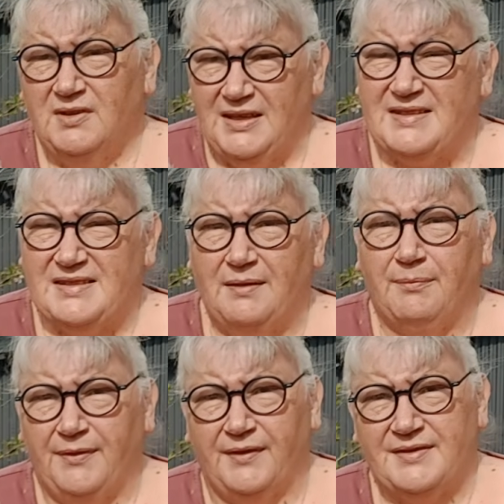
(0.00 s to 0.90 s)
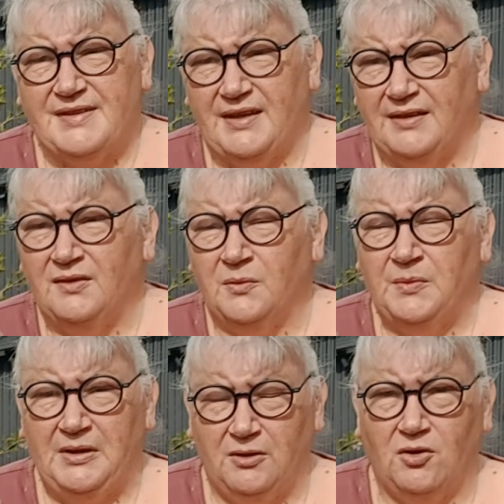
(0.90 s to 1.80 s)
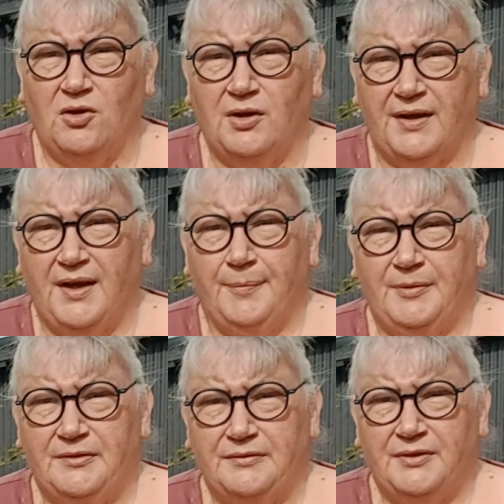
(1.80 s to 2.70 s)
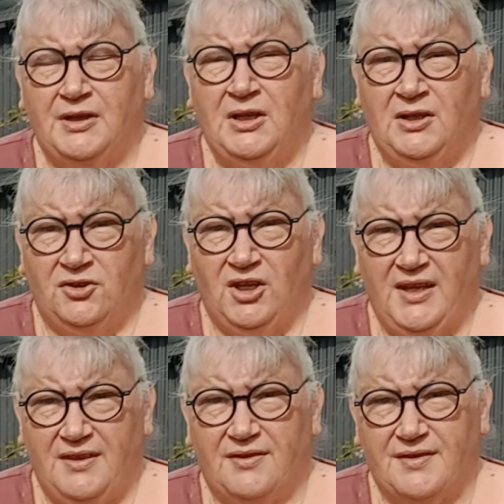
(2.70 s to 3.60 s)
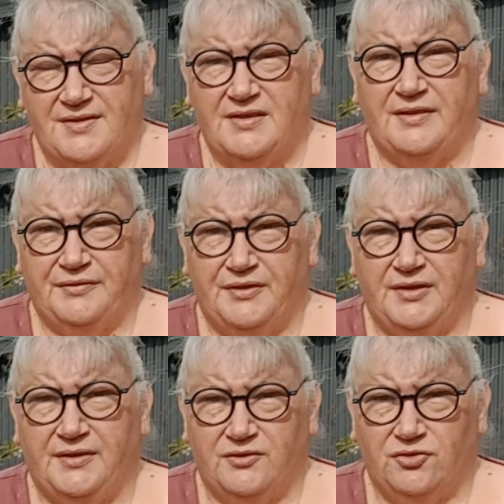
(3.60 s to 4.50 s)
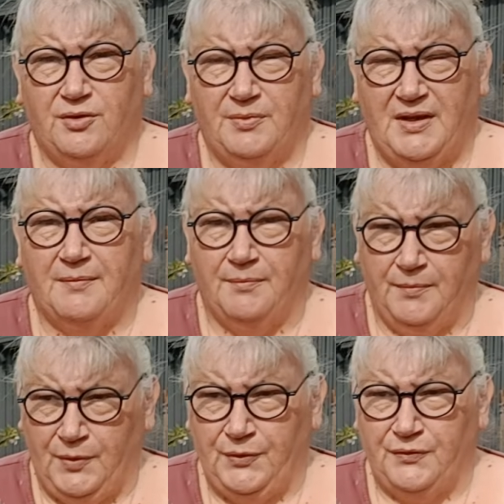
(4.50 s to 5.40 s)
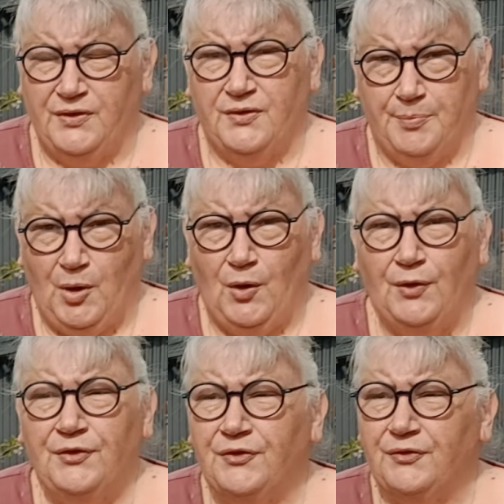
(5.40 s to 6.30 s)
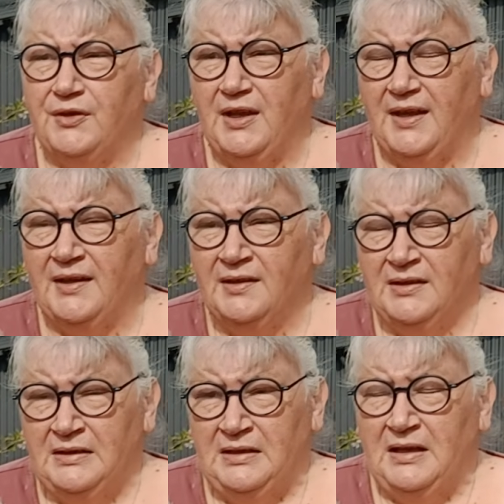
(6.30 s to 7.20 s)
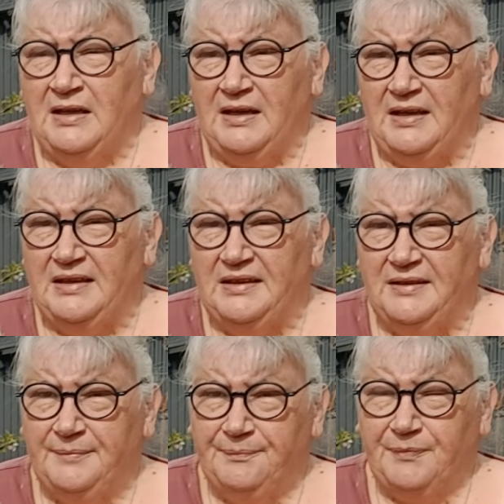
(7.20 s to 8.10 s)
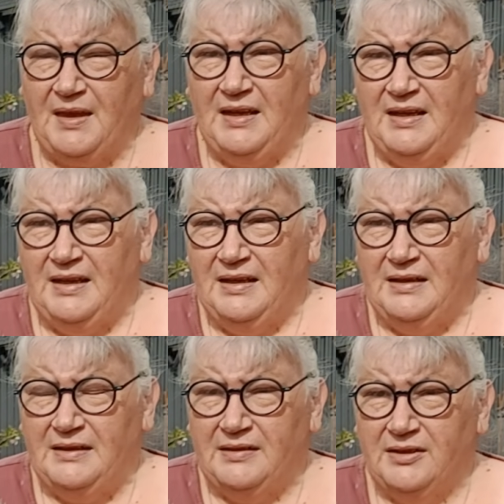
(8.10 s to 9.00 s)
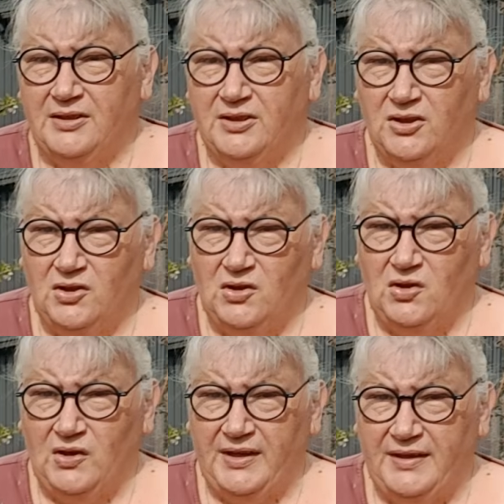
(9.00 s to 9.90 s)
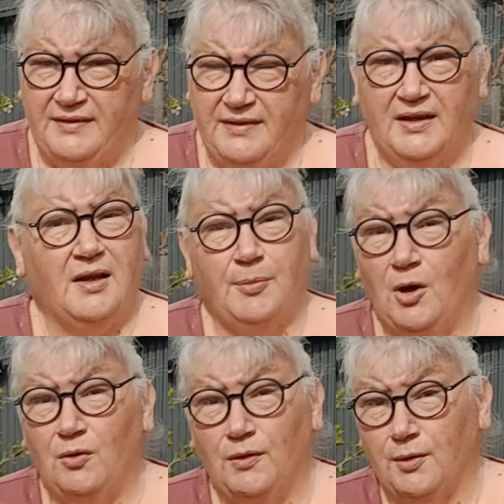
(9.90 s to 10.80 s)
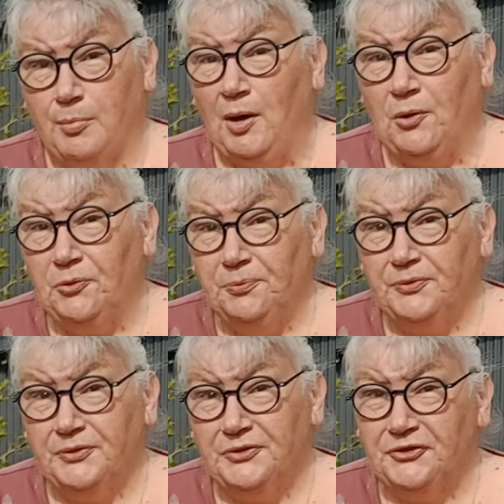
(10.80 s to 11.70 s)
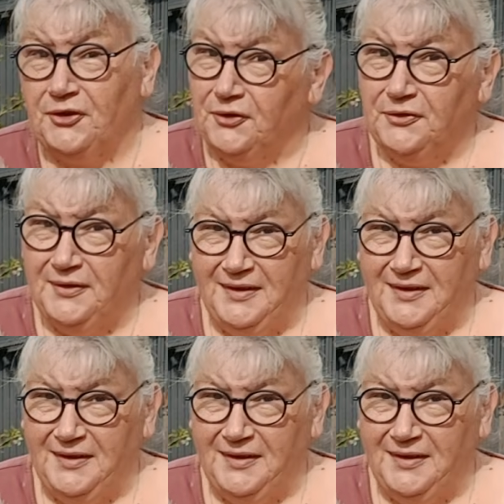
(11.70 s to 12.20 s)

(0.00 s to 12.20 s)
get some things done. I mean, I got a couple of dianthus lifted, trimmed up and moved into pots for now. And I dug up a whole lot of bulbs. So,